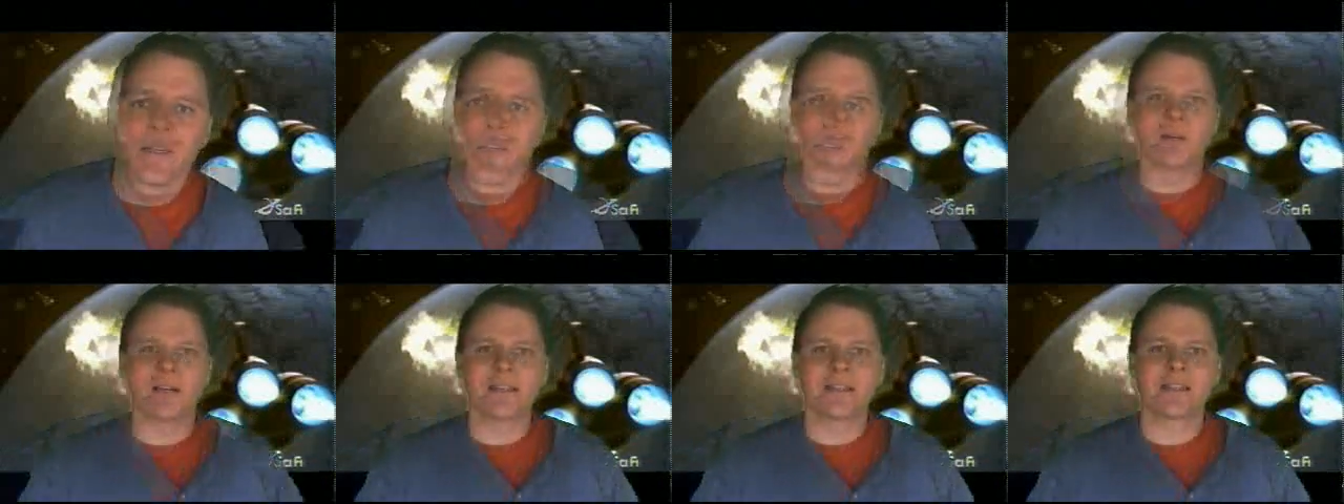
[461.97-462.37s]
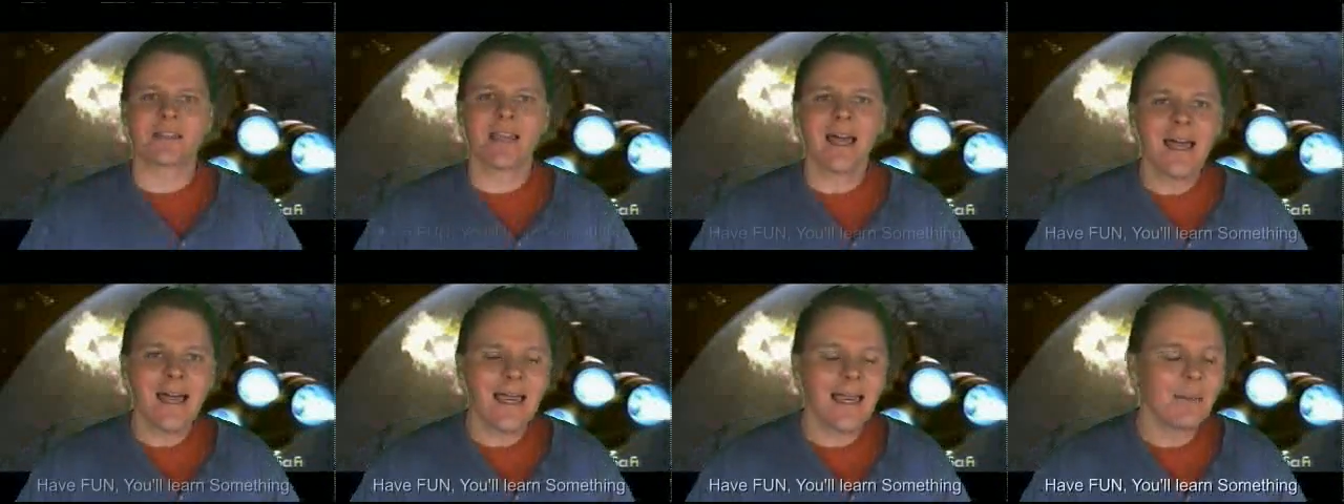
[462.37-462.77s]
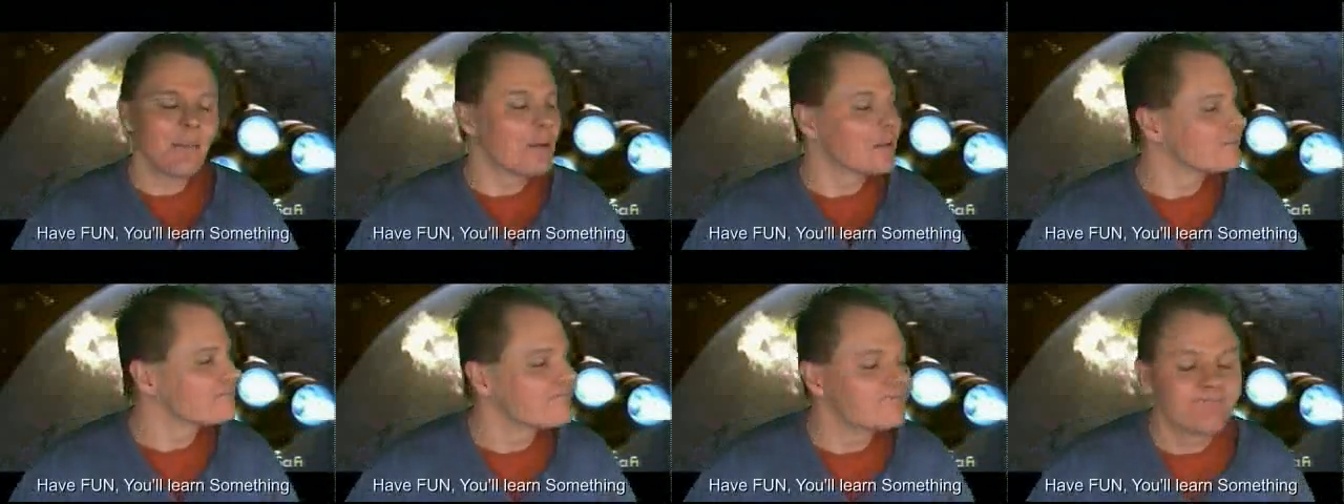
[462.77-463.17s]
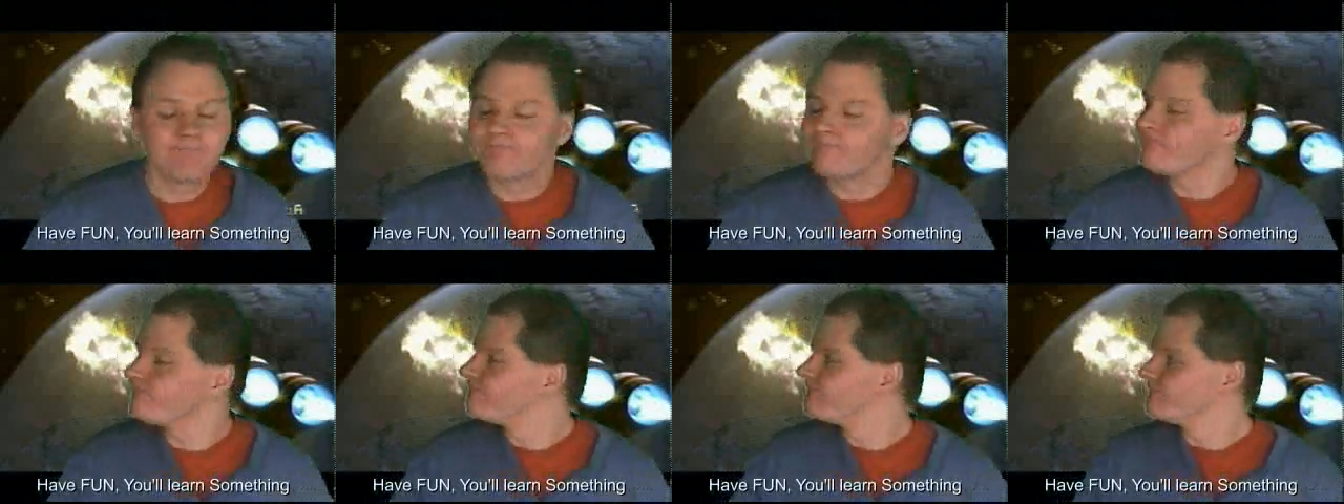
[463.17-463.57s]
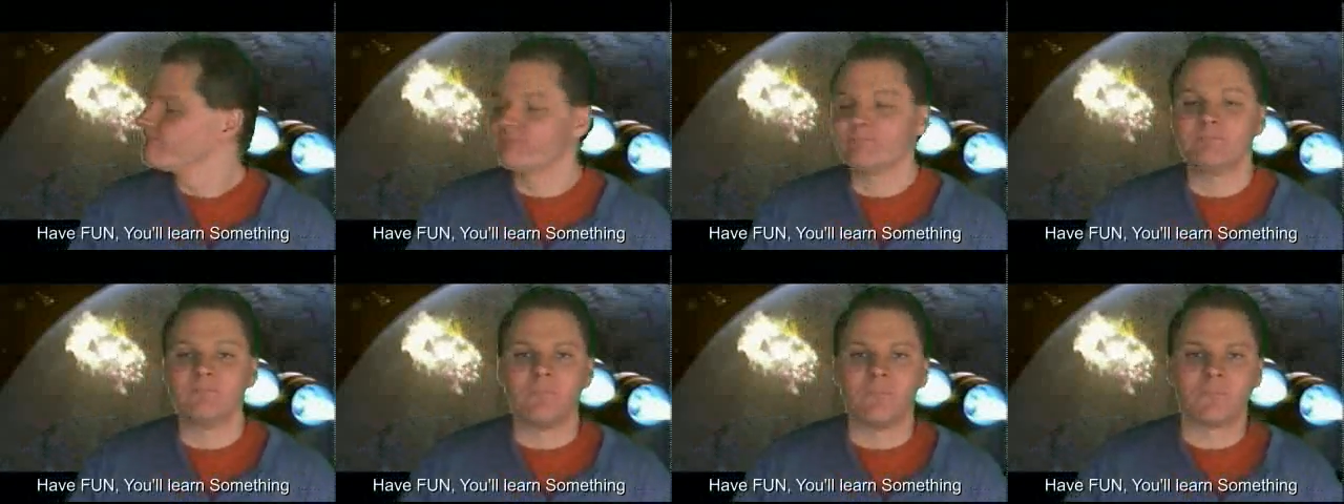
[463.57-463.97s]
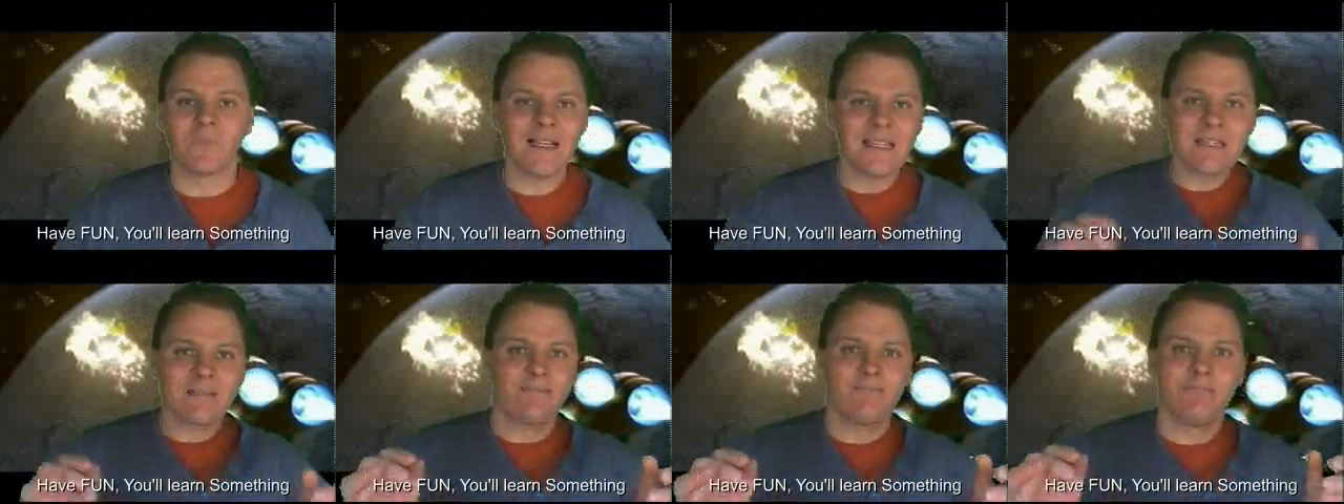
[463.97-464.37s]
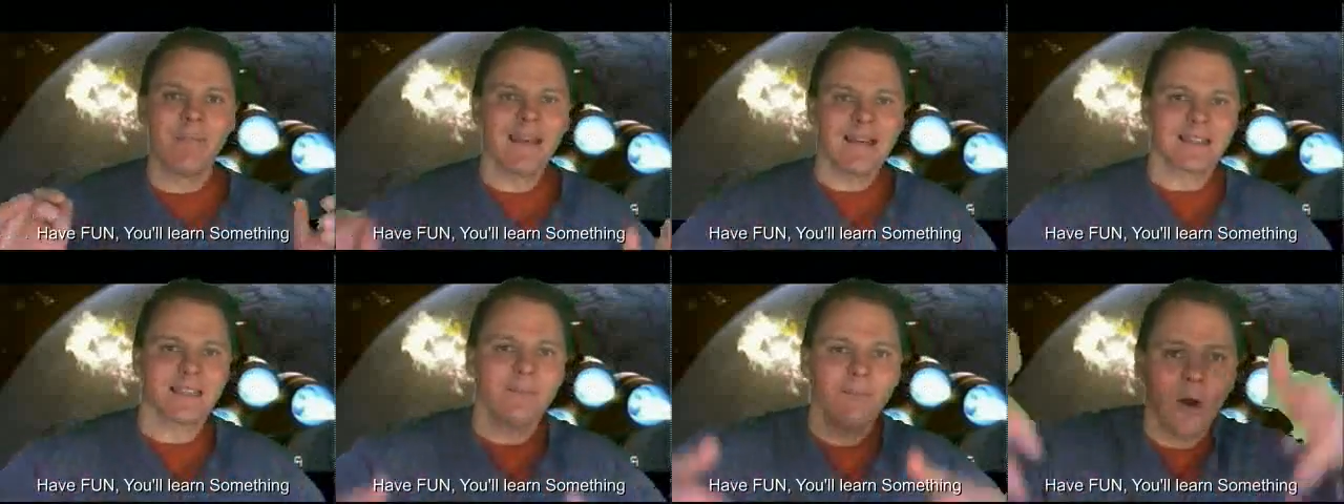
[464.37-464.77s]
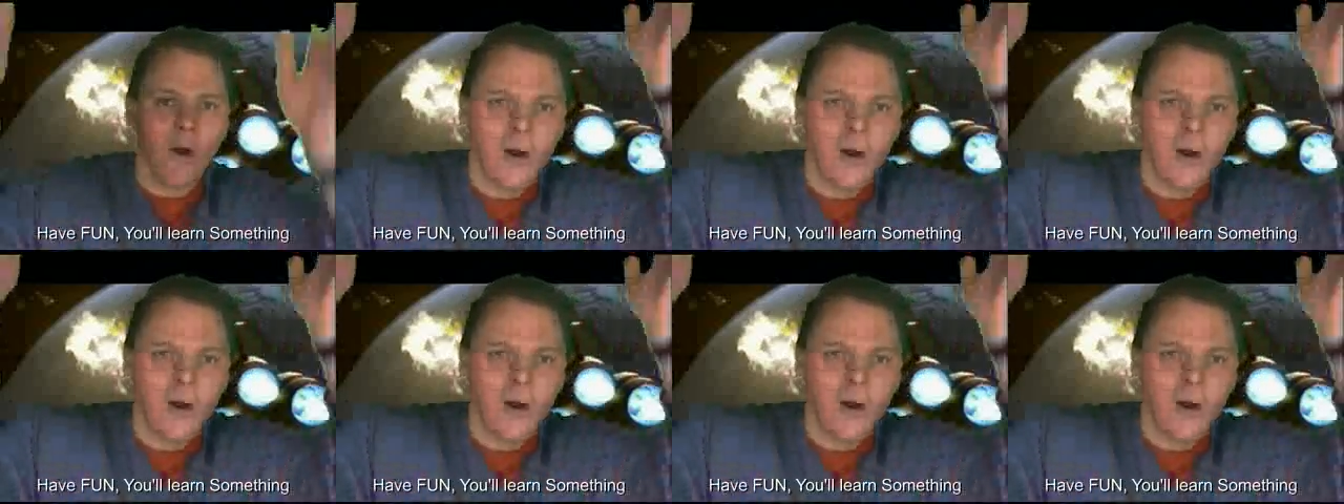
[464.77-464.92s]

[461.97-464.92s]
The rest of the time, let's make some